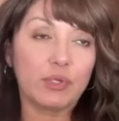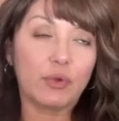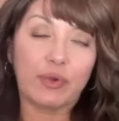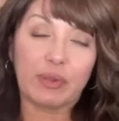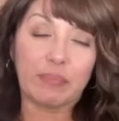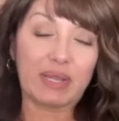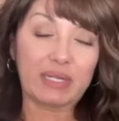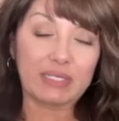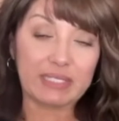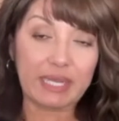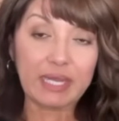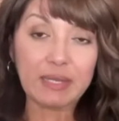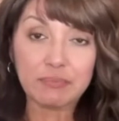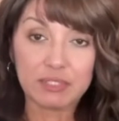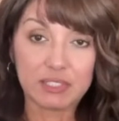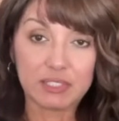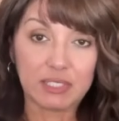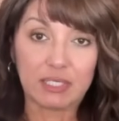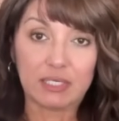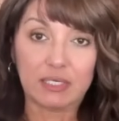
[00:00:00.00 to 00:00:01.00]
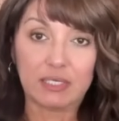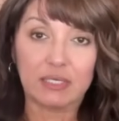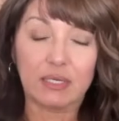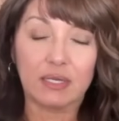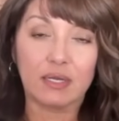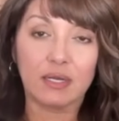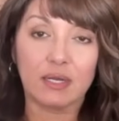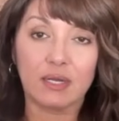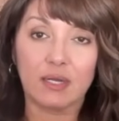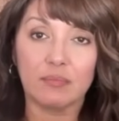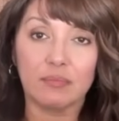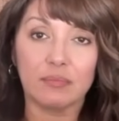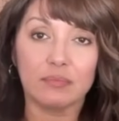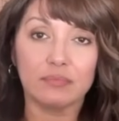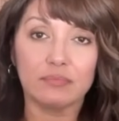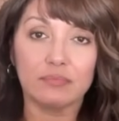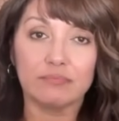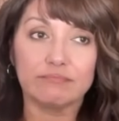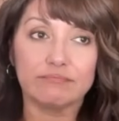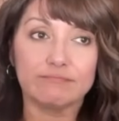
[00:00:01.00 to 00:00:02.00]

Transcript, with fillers: Going back to Epstein, um,